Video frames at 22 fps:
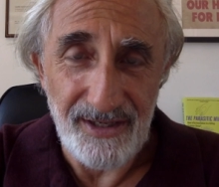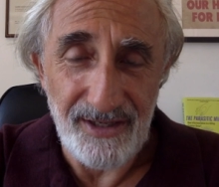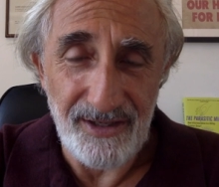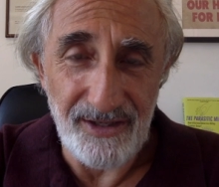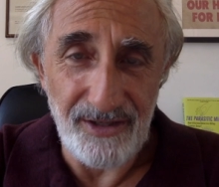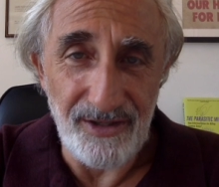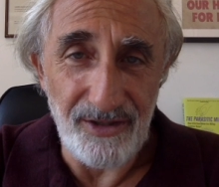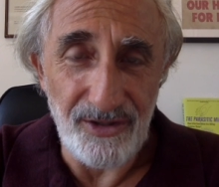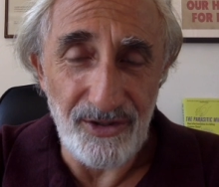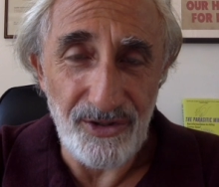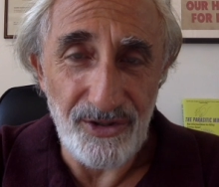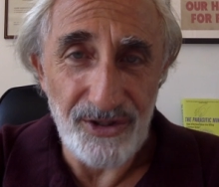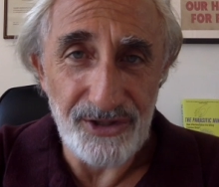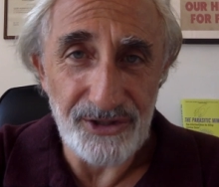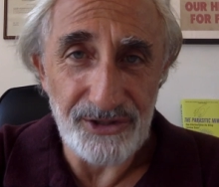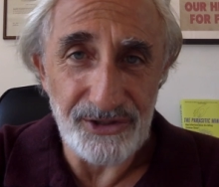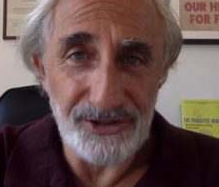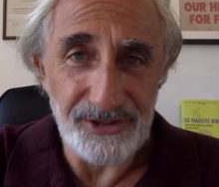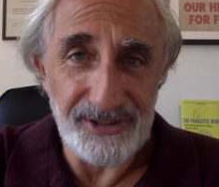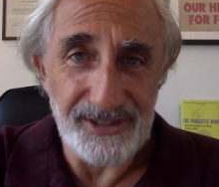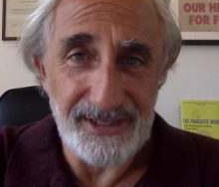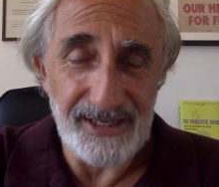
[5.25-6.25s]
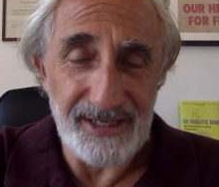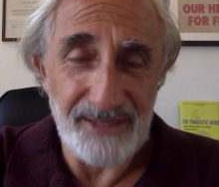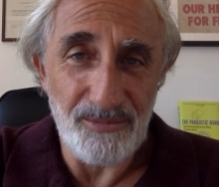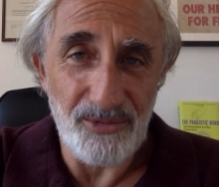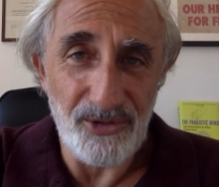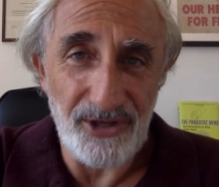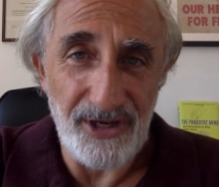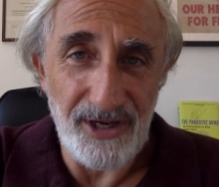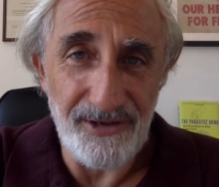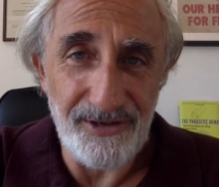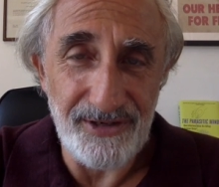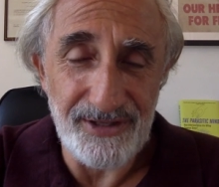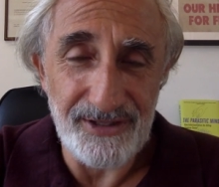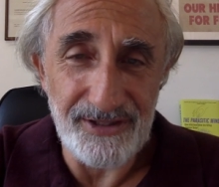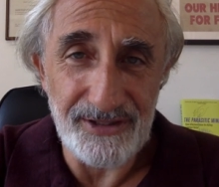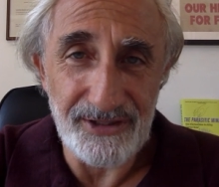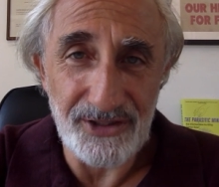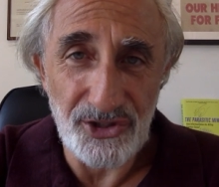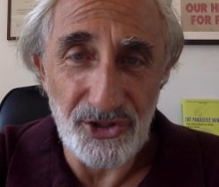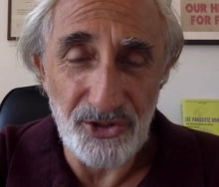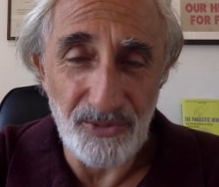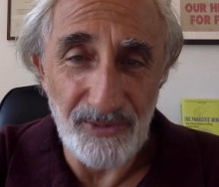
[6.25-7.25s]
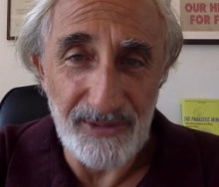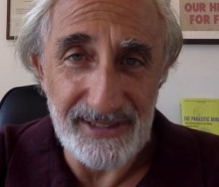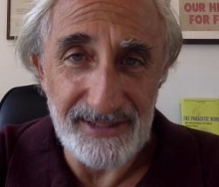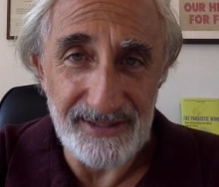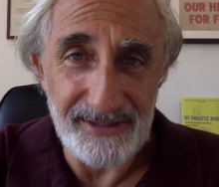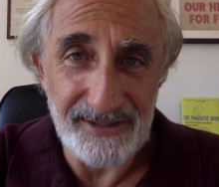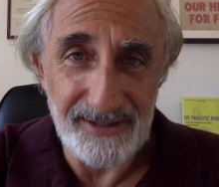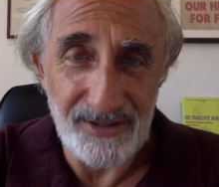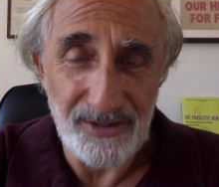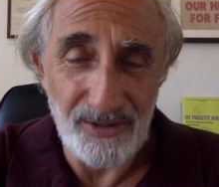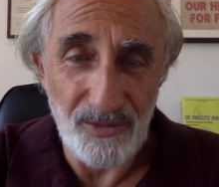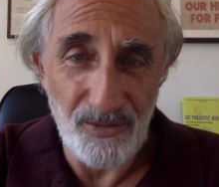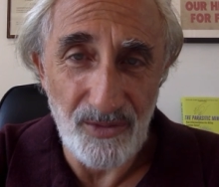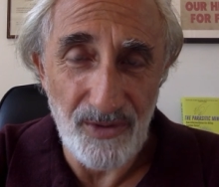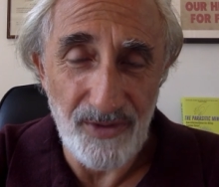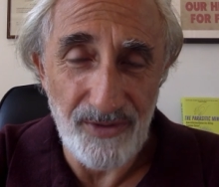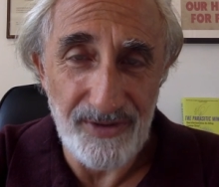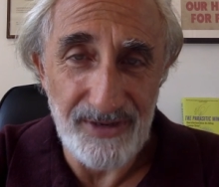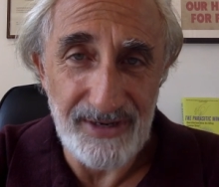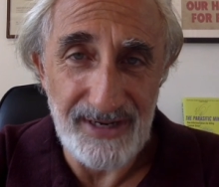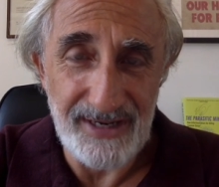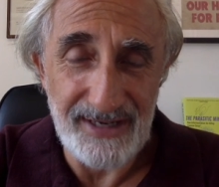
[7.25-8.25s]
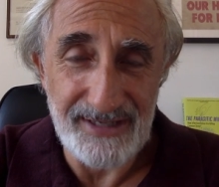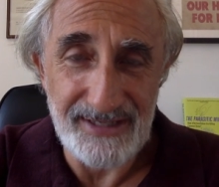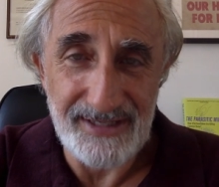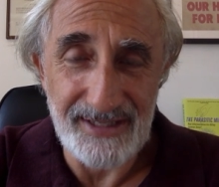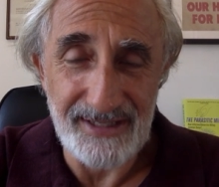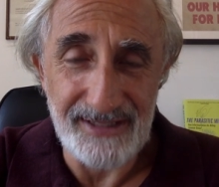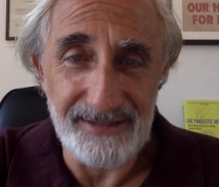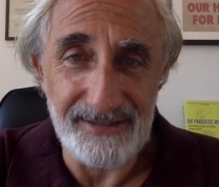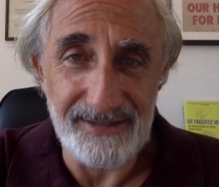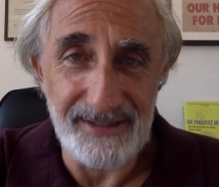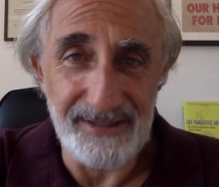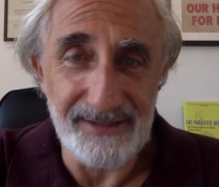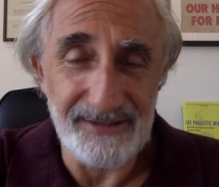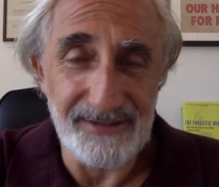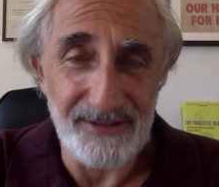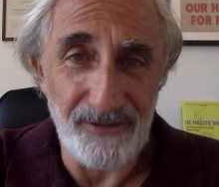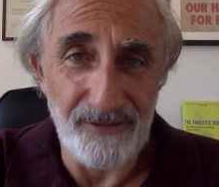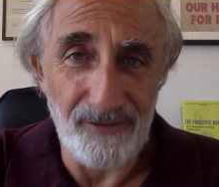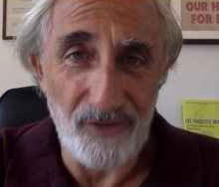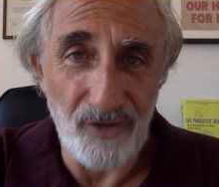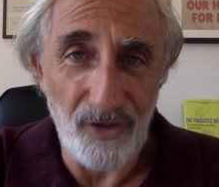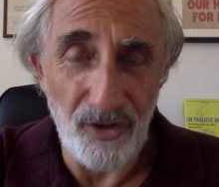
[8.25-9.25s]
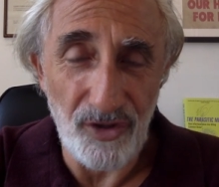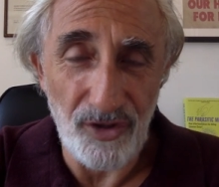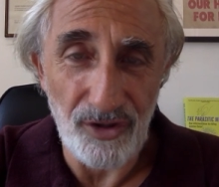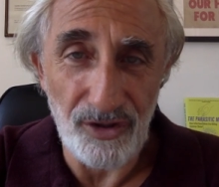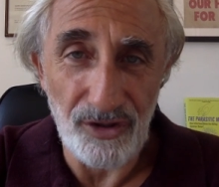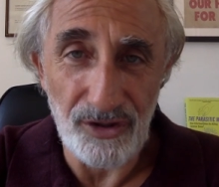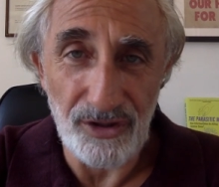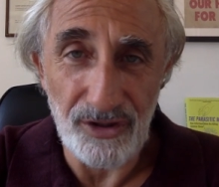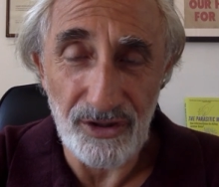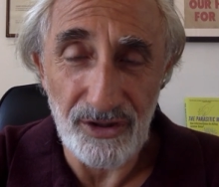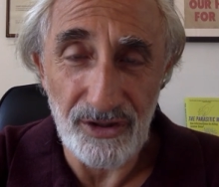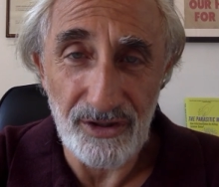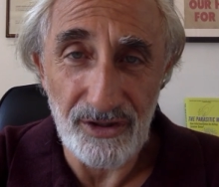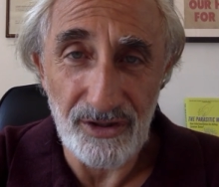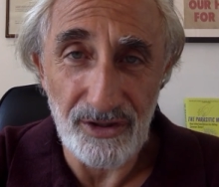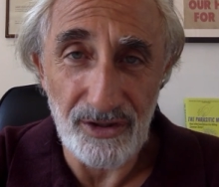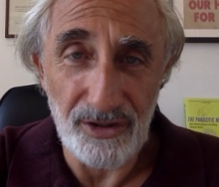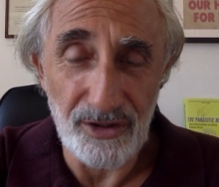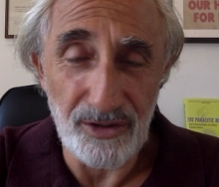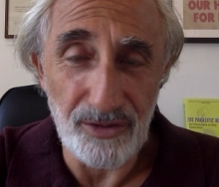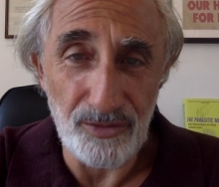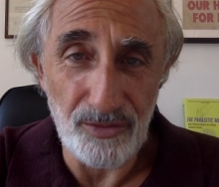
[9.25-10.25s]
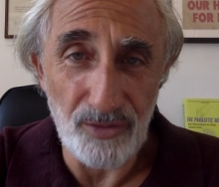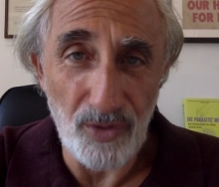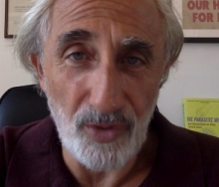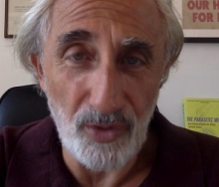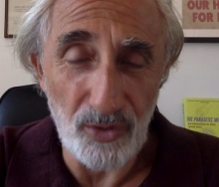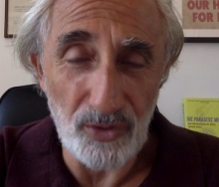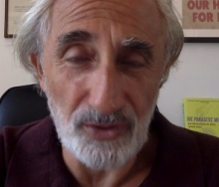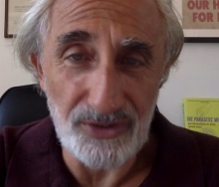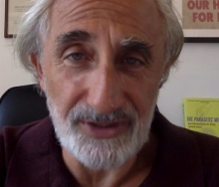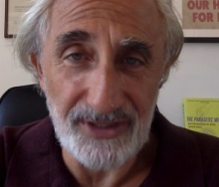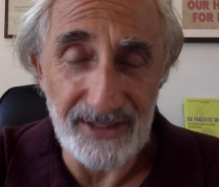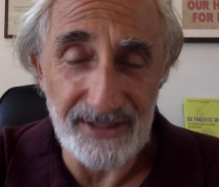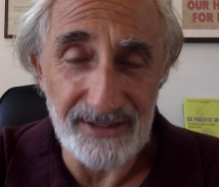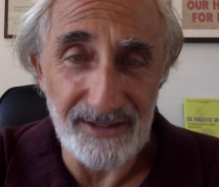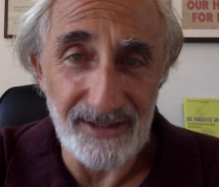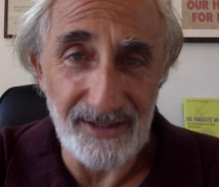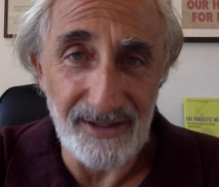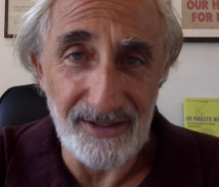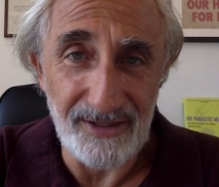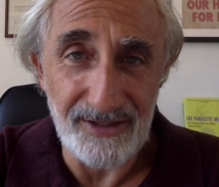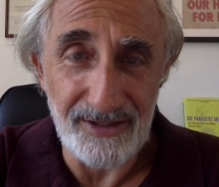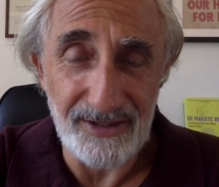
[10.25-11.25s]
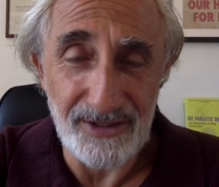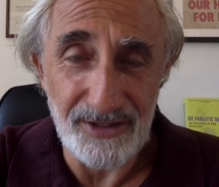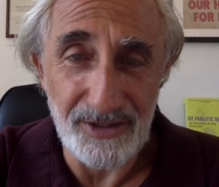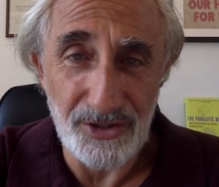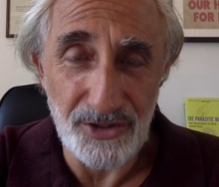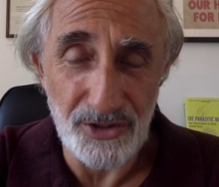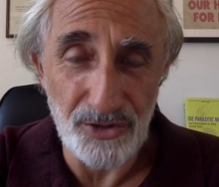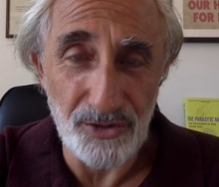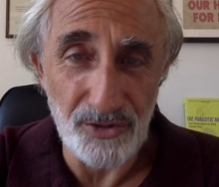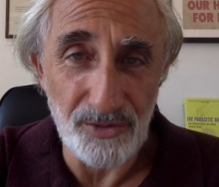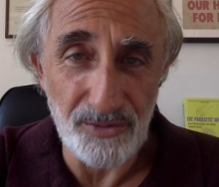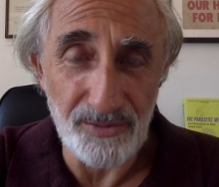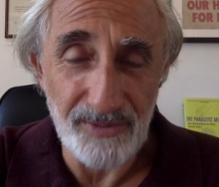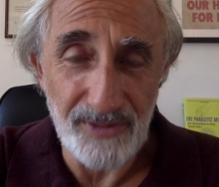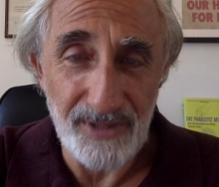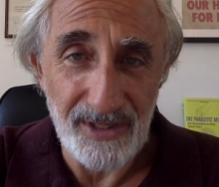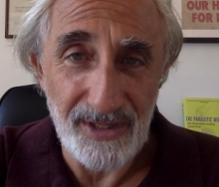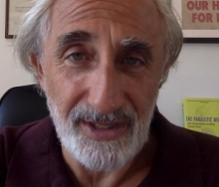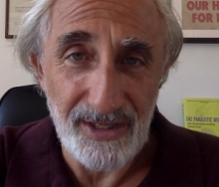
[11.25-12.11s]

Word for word: Uh, earlier today, I put out a tweet wherein I said that of all uh, roles that I assume,